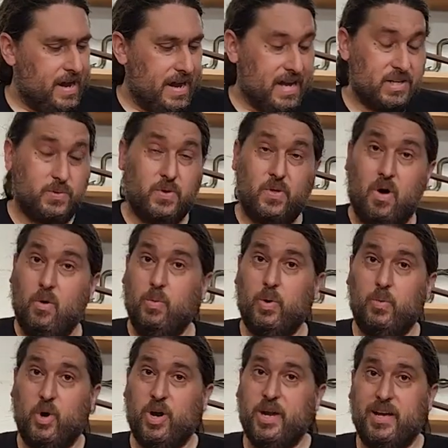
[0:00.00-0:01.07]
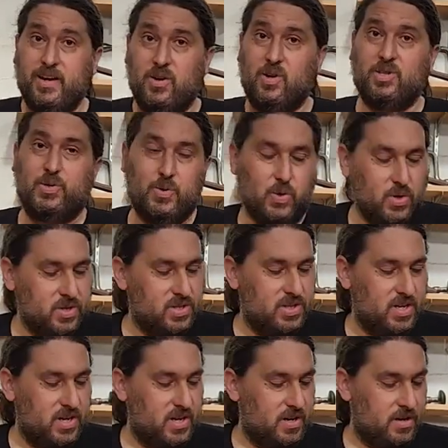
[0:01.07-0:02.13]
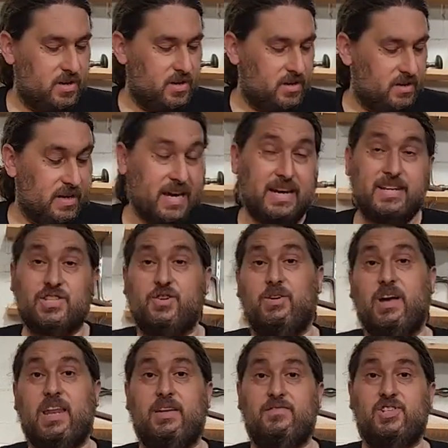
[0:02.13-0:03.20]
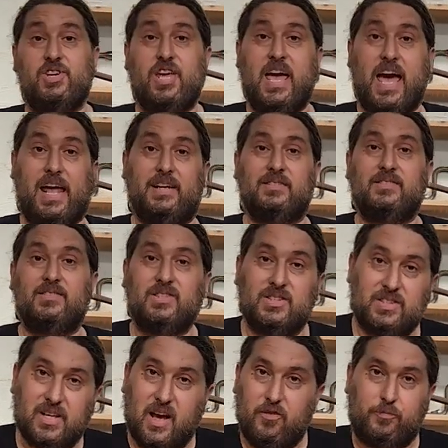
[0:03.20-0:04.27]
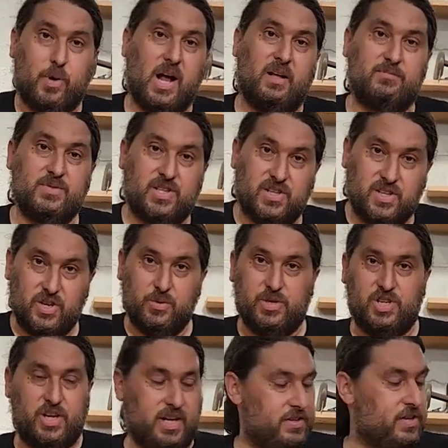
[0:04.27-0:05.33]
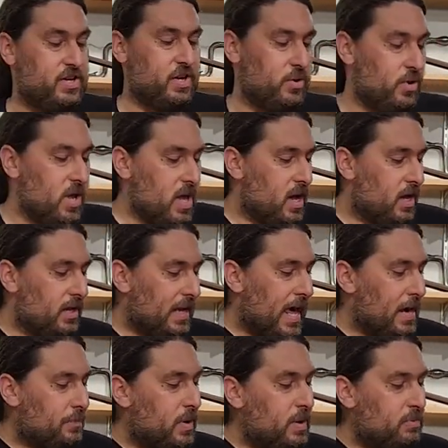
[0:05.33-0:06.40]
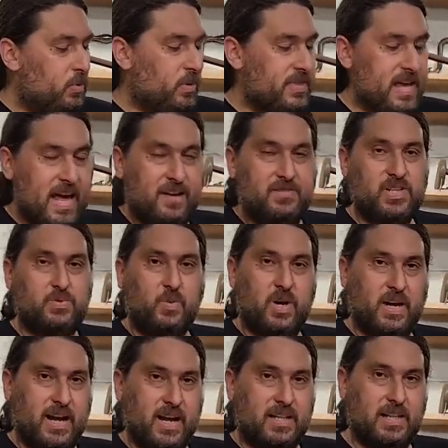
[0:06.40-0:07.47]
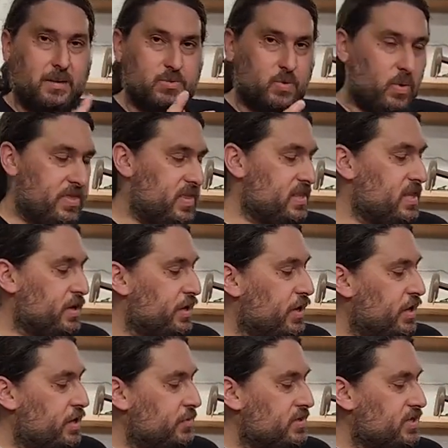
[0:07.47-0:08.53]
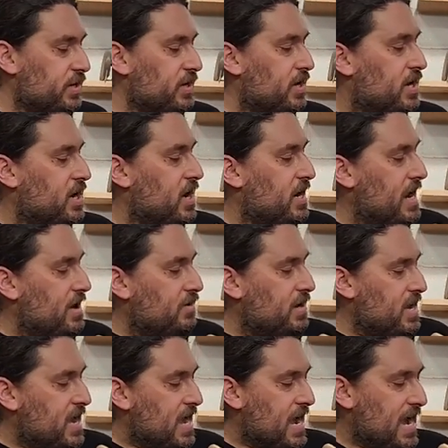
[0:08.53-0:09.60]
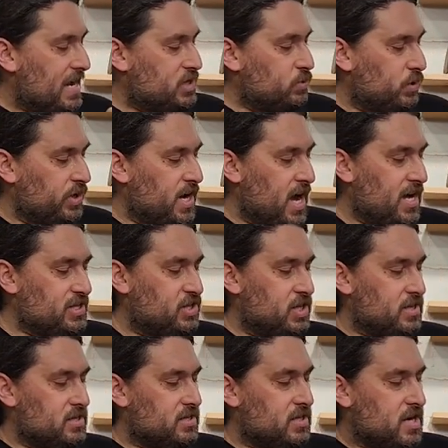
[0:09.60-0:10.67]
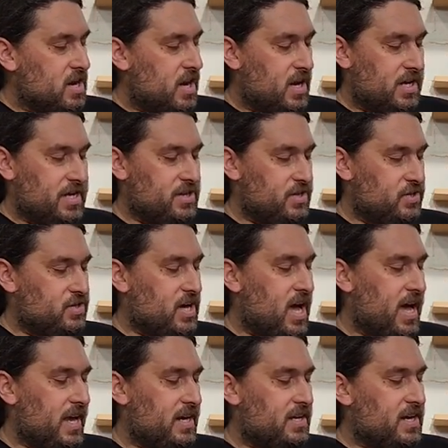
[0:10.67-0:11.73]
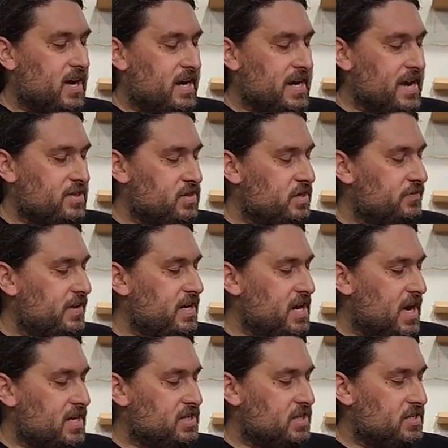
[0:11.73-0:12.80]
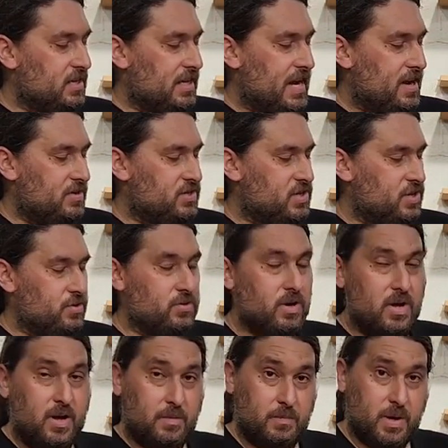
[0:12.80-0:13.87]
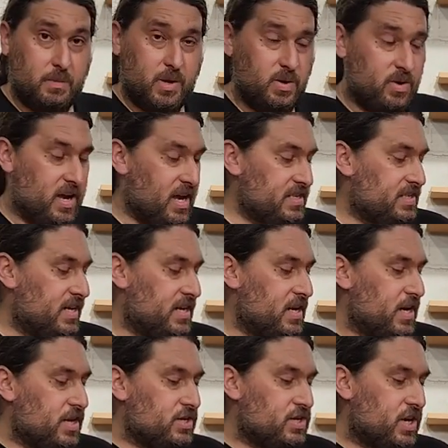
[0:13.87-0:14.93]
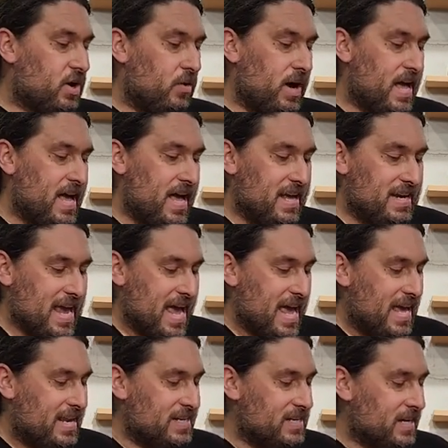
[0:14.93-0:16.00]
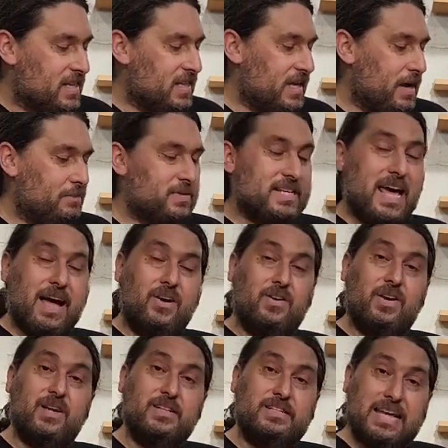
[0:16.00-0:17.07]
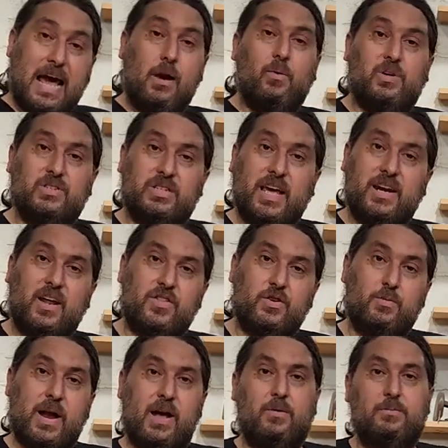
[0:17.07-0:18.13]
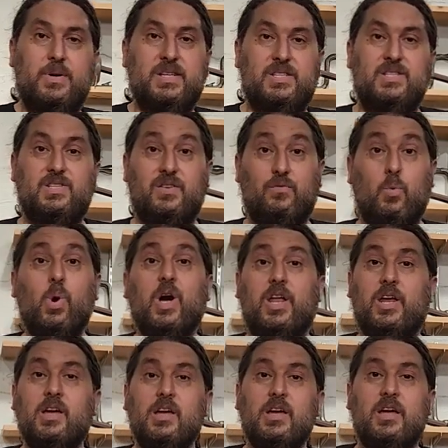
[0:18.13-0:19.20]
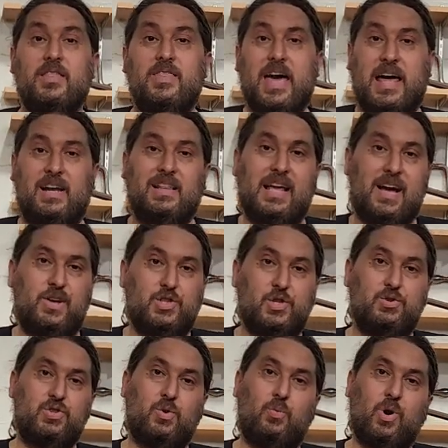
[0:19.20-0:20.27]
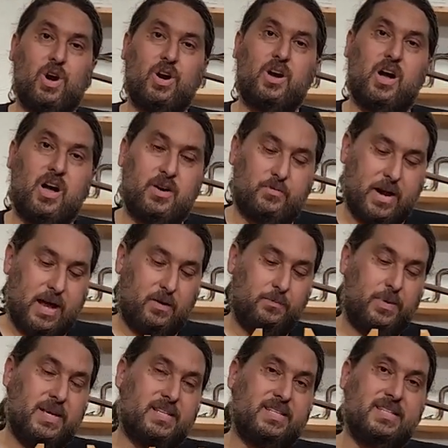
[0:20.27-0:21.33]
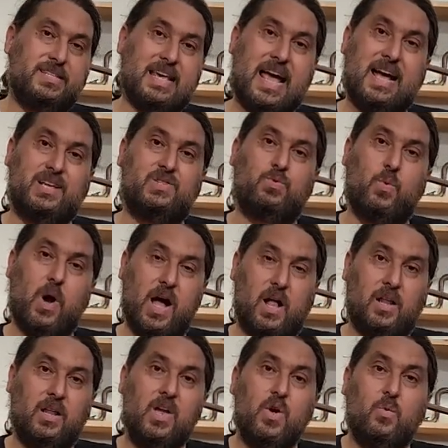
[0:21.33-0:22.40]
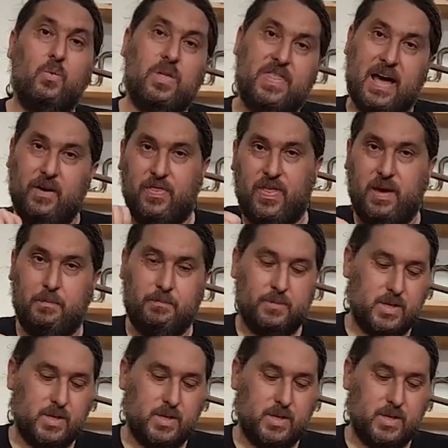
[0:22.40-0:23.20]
As with all woodworking and all tools, get as creative as you can to solve problems and do what you need to do. A lot of people, when they have these wooden hand clamps, one thing they're going to do is they're going to cut out actual notches on either side. And cutting out those V notches allows you, maybe you guessed it, to go ahead and clamp down dowels and other round pieces of wood. That allows you to work on round pieces as well without them